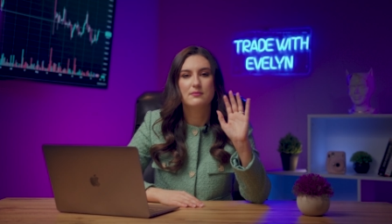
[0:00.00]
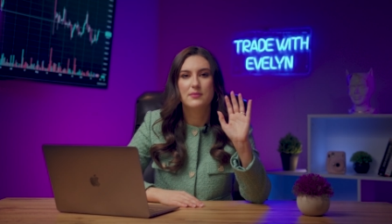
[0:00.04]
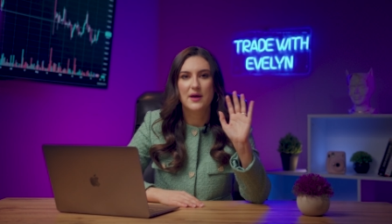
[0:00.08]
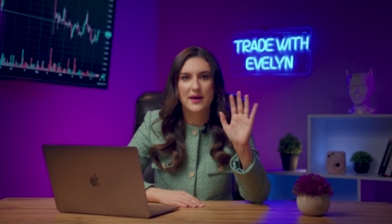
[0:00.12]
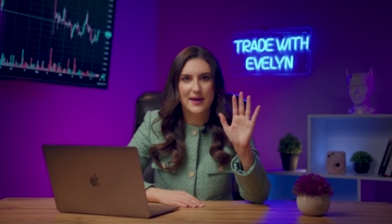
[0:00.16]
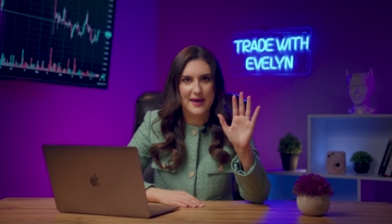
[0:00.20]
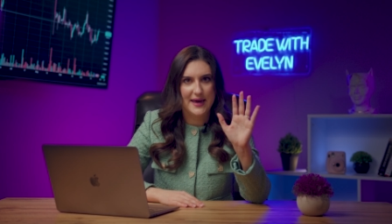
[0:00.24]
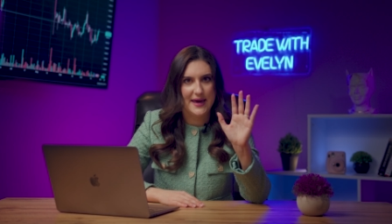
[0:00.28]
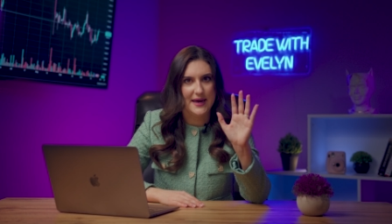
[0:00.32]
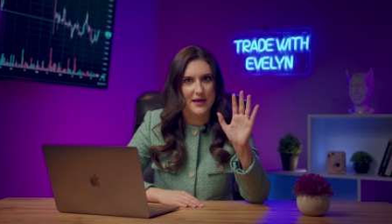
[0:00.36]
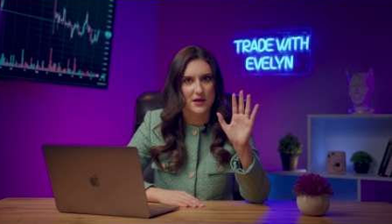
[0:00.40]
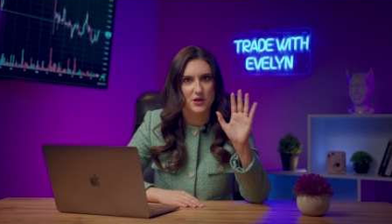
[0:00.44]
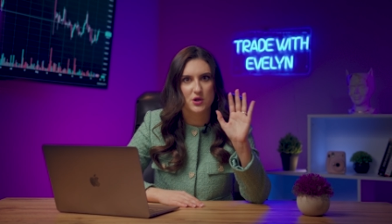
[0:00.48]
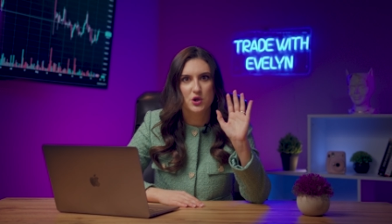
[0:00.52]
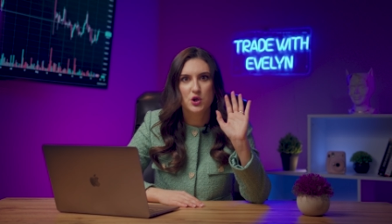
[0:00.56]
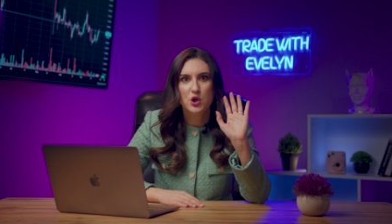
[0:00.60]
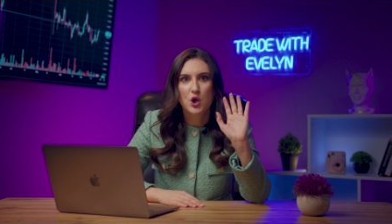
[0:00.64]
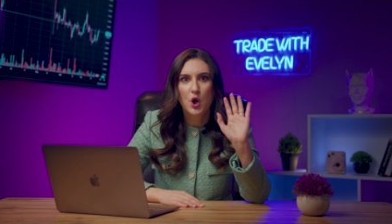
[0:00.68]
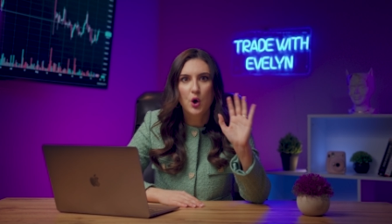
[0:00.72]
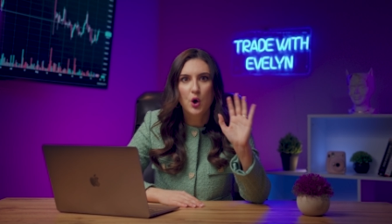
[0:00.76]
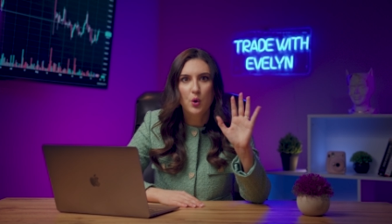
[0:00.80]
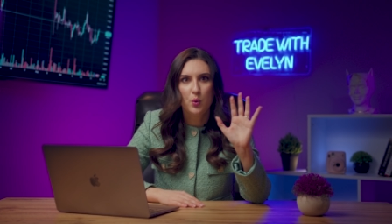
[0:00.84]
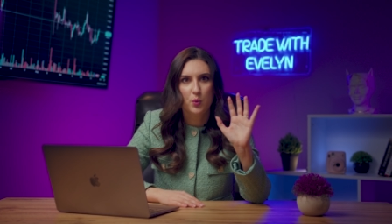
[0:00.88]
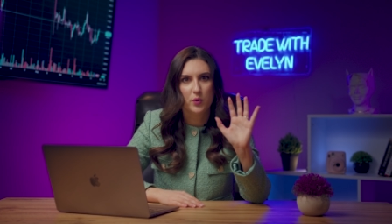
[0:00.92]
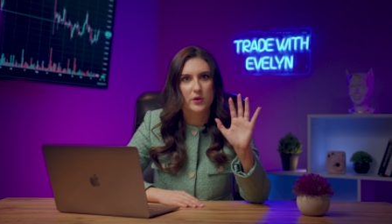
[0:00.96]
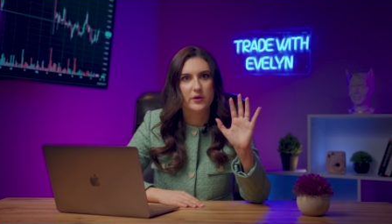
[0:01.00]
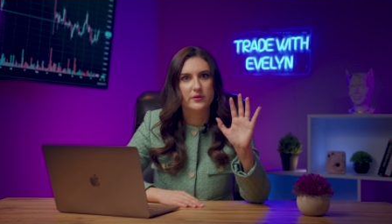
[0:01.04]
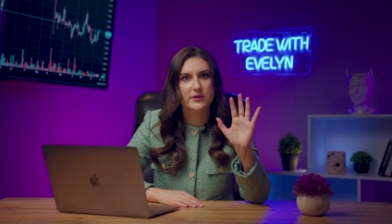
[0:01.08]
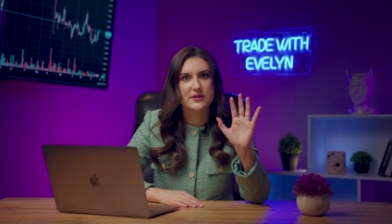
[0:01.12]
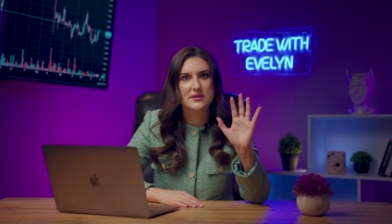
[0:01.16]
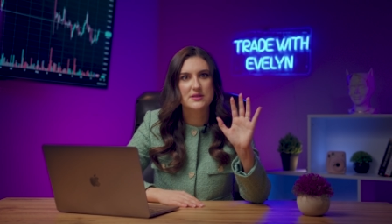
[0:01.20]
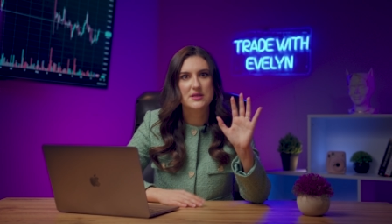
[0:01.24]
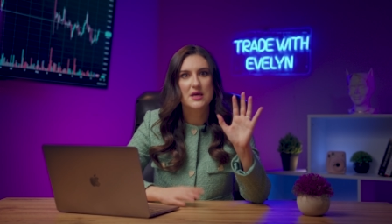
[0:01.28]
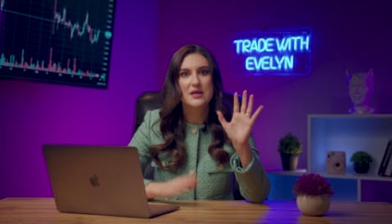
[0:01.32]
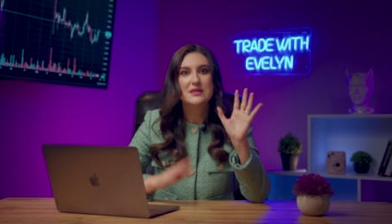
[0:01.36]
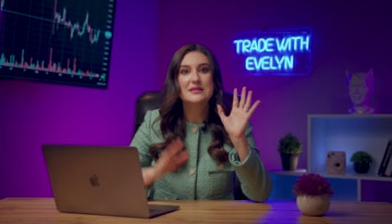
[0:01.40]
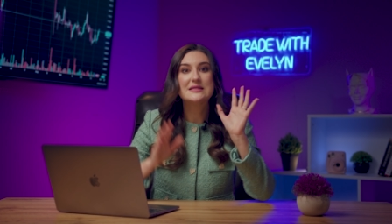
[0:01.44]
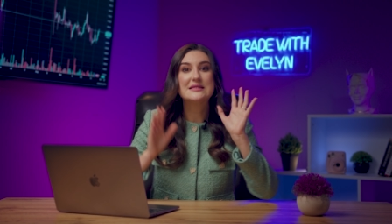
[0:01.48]
But hey, no
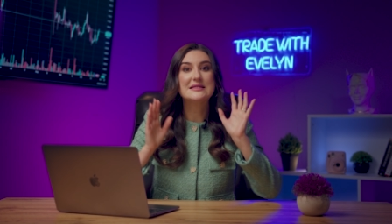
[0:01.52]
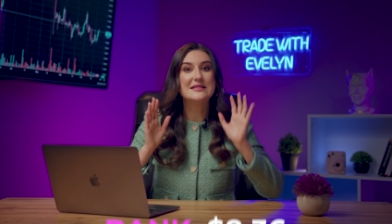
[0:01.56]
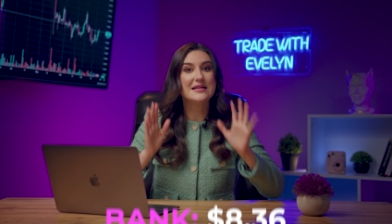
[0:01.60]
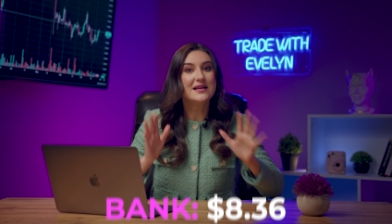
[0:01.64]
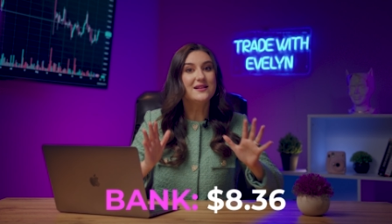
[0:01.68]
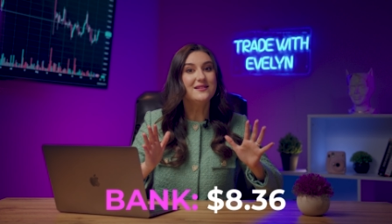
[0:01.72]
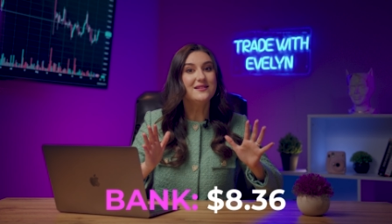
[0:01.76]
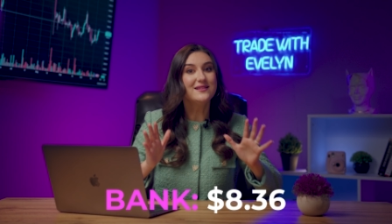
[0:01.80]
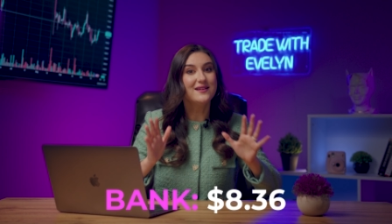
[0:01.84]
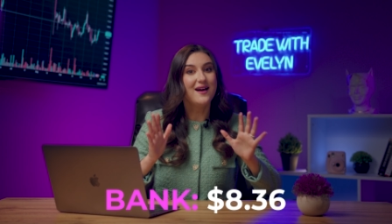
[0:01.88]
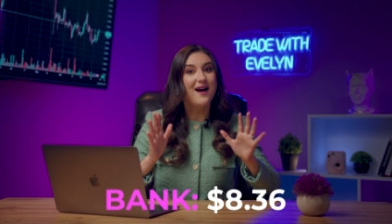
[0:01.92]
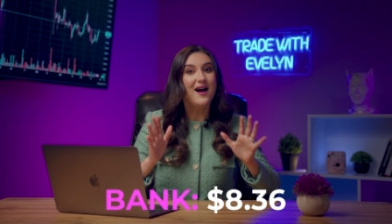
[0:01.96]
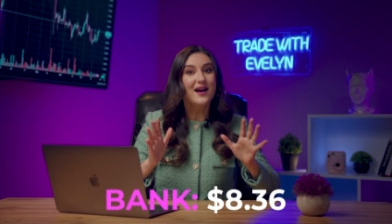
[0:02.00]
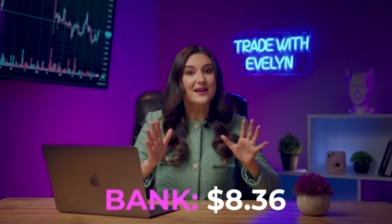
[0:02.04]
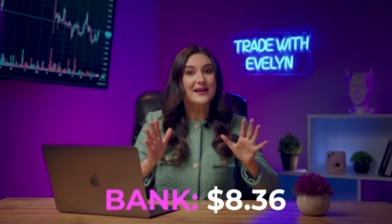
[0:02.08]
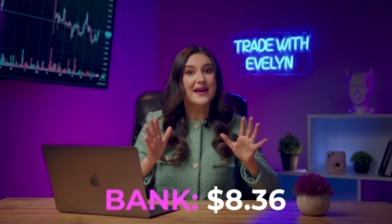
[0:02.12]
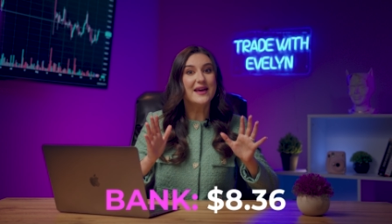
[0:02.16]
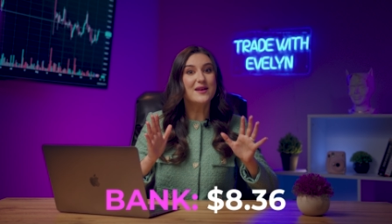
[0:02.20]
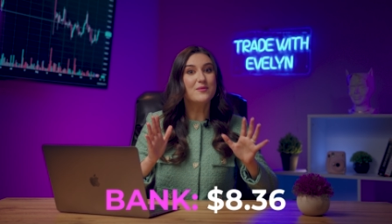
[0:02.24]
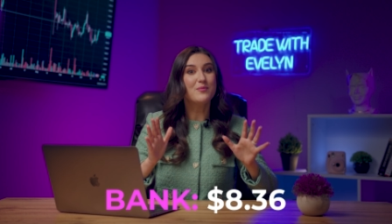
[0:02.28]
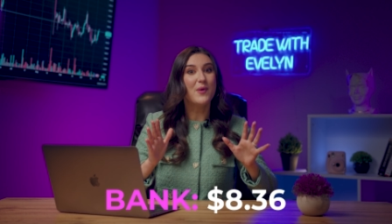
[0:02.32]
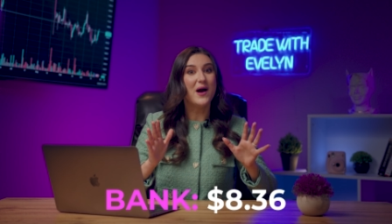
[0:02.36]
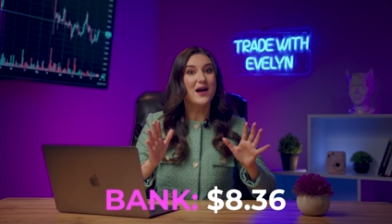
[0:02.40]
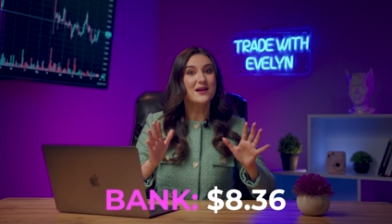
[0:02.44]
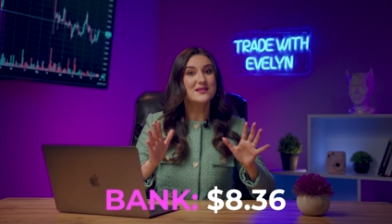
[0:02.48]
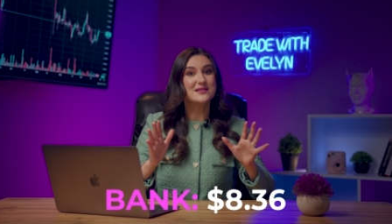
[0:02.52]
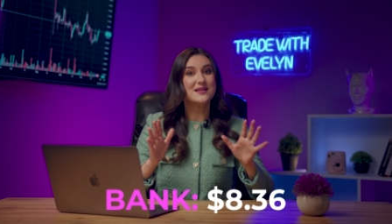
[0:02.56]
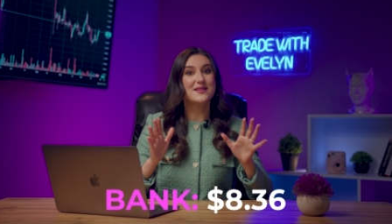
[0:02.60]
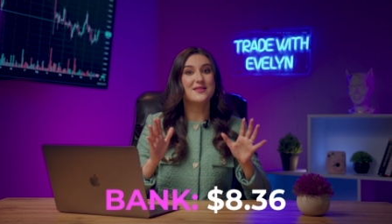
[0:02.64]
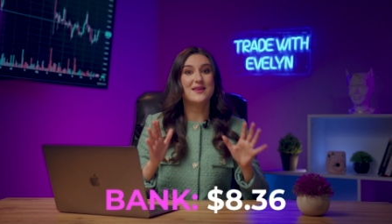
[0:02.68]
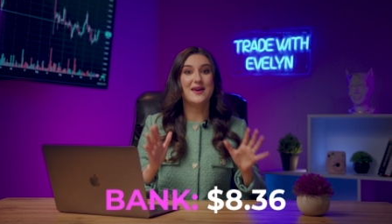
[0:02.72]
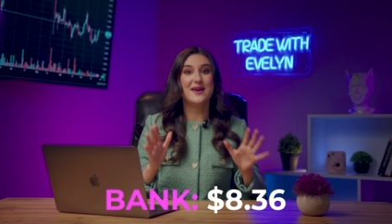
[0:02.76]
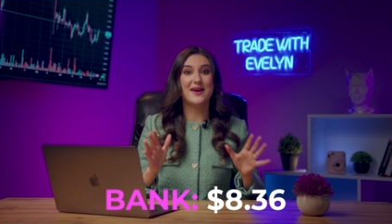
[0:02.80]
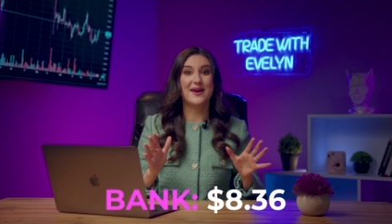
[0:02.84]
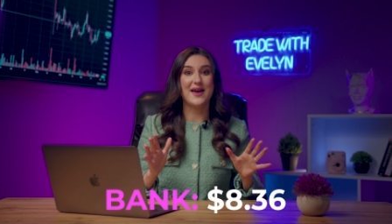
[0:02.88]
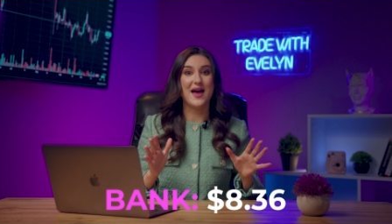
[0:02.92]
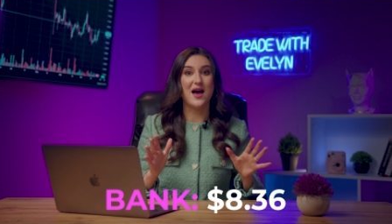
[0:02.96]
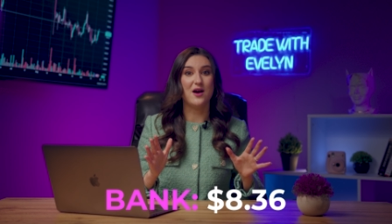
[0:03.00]
worries. Still got 8 bucks in the
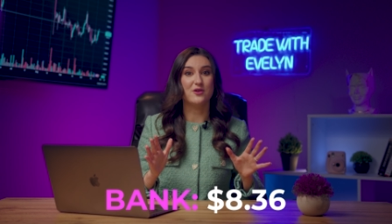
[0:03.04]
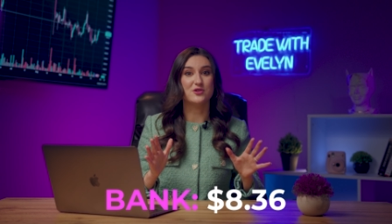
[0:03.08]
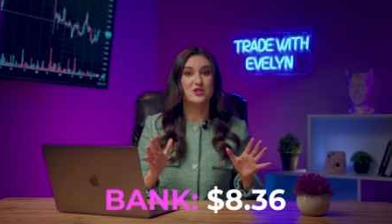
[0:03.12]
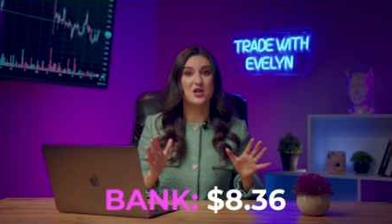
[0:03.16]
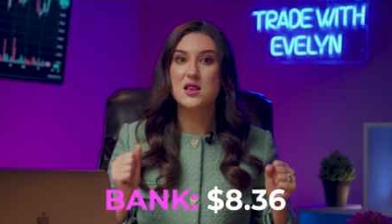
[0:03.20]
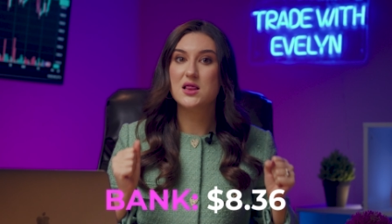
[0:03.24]
account.